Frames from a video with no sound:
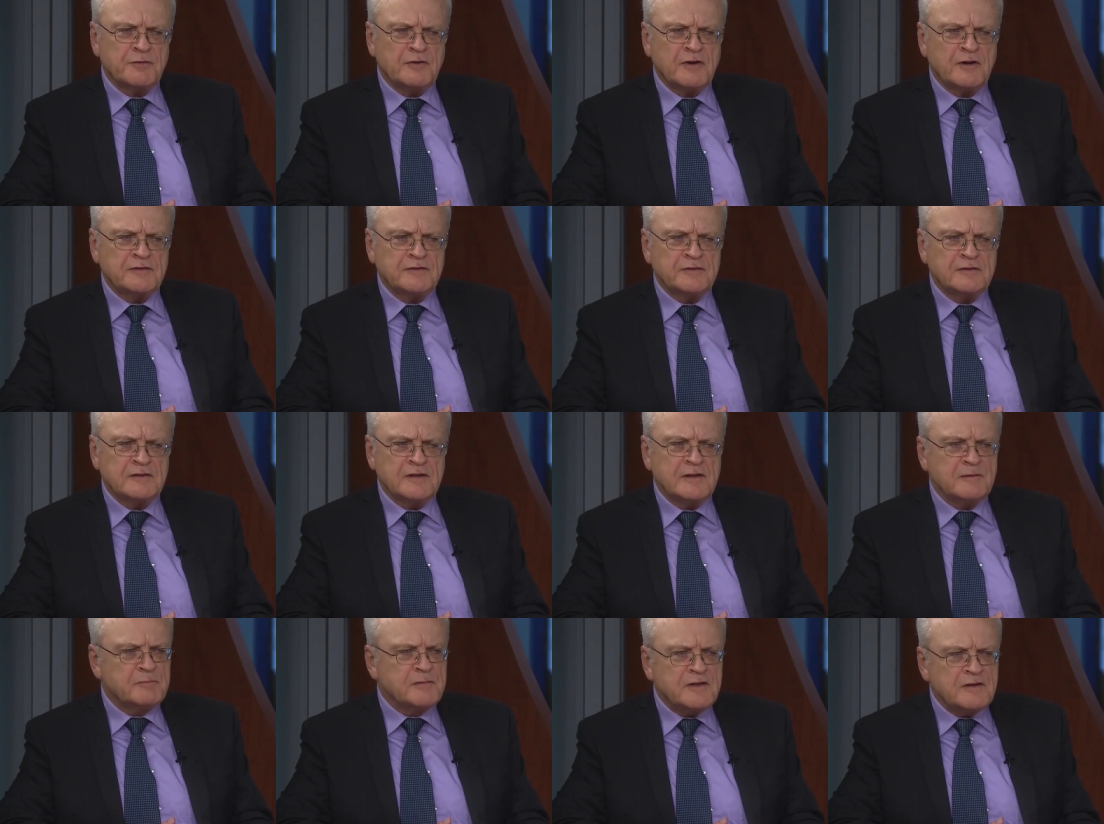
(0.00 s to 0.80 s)
of Boston
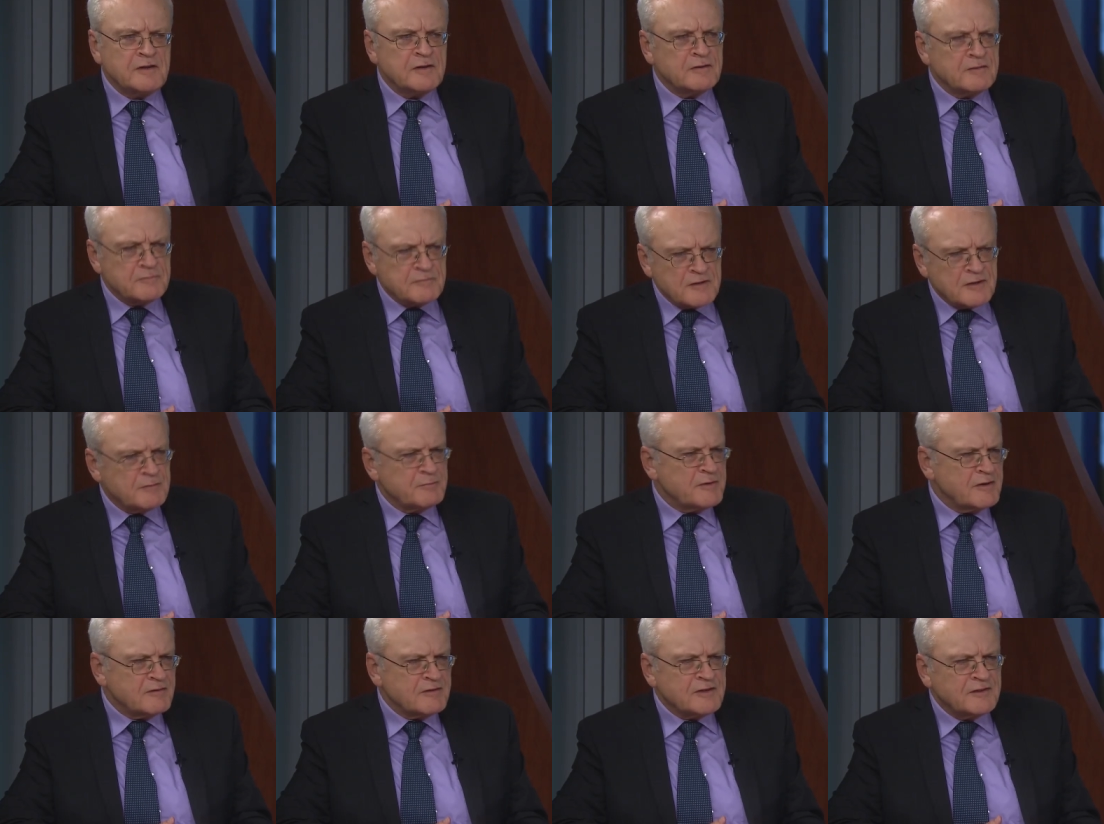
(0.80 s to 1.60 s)
and many other
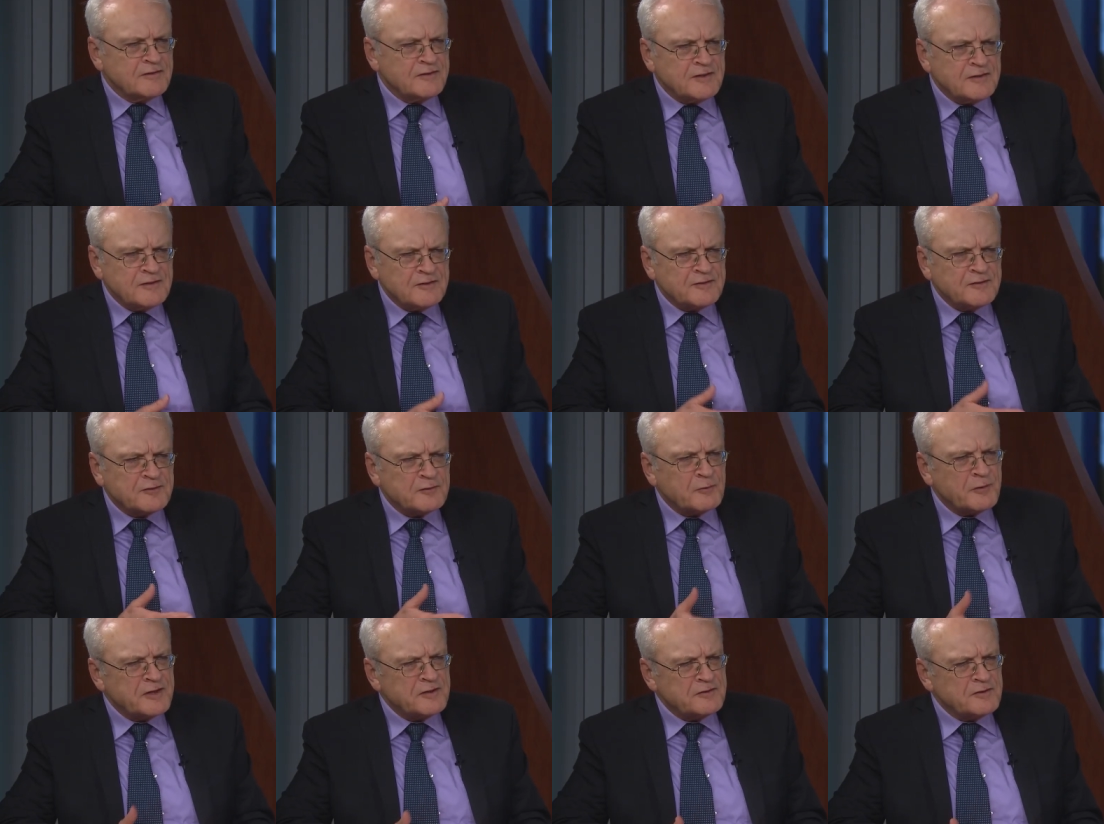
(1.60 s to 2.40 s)
American cities is
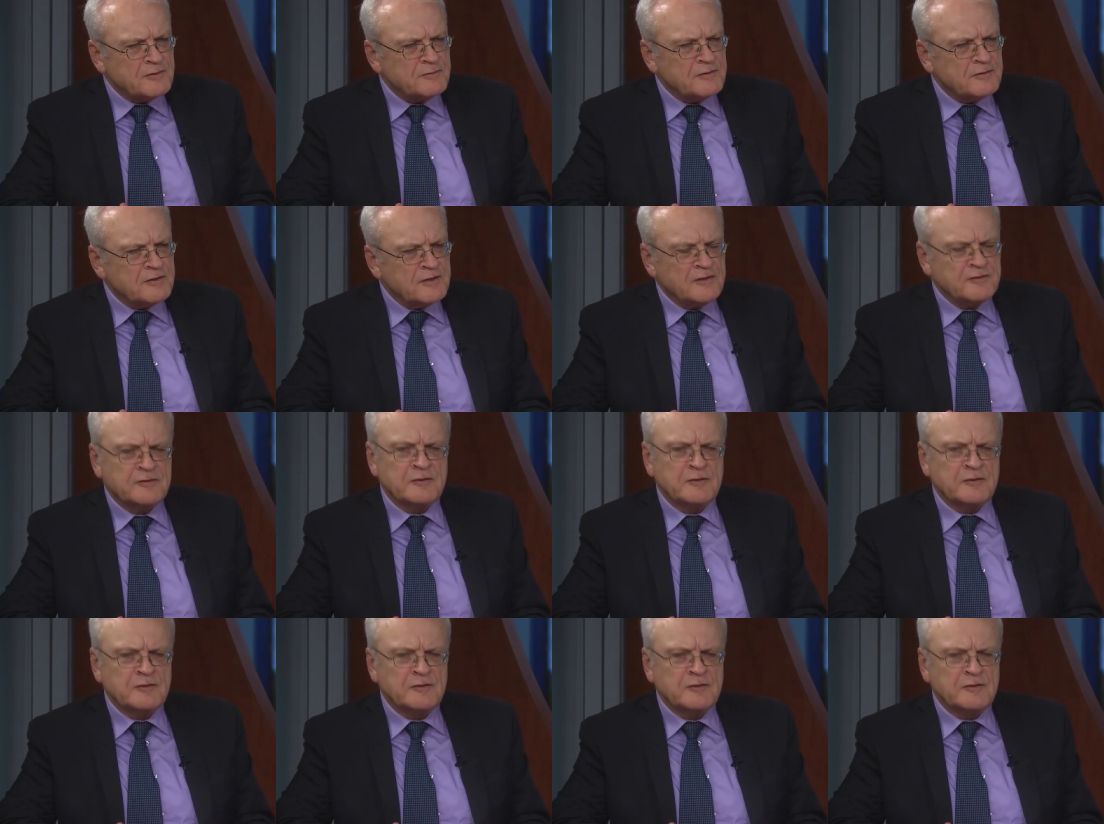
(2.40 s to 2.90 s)
quite different now.